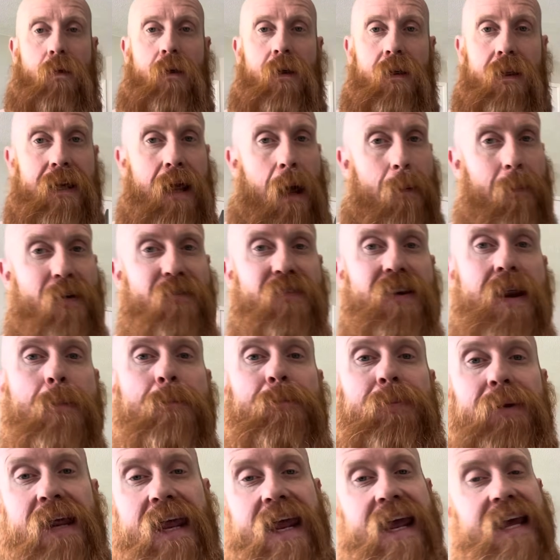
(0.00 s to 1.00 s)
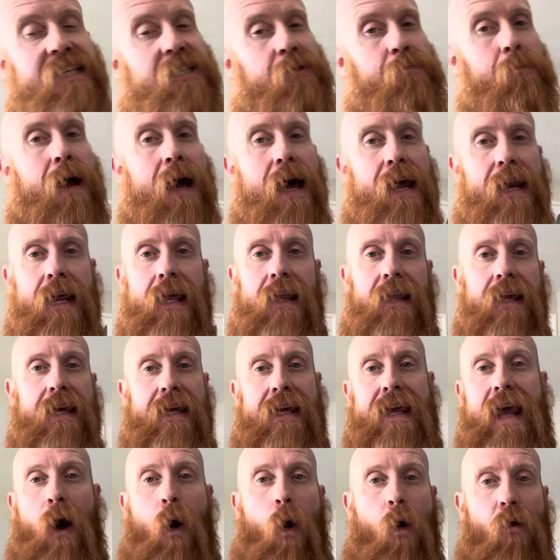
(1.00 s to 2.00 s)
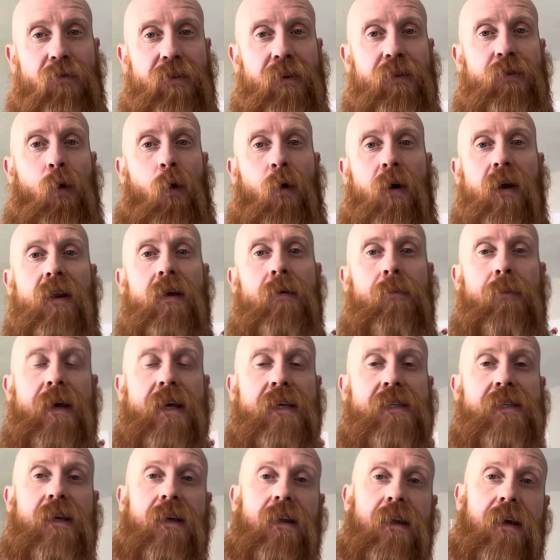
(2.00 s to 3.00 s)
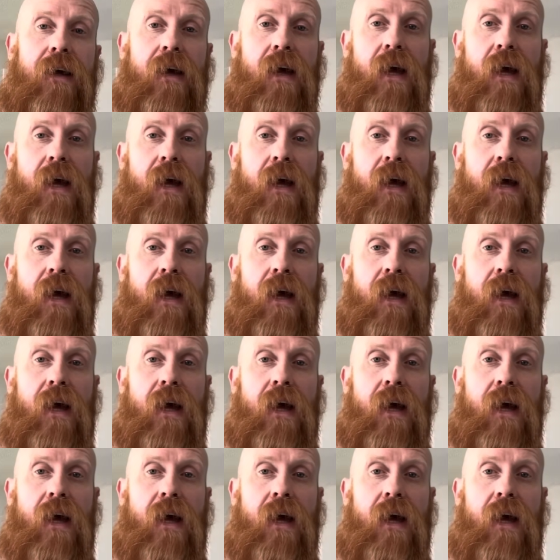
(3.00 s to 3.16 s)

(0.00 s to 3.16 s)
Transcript: I'm having to brace, man, to like get off the toilet basically.